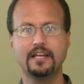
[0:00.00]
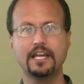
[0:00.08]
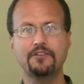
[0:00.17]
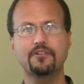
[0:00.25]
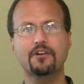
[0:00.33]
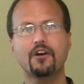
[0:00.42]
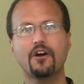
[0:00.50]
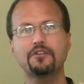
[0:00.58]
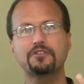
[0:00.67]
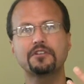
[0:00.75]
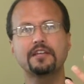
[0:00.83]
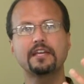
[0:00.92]
in
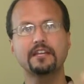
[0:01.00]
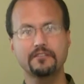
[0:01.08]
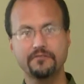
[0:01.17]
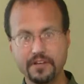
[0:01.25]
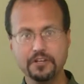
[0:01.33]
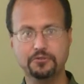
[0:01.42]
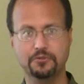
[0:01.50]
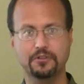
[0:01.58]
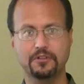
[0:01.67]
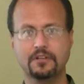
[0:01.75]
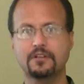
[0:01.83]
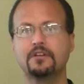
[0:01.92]
regard to the
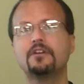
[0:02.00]
individual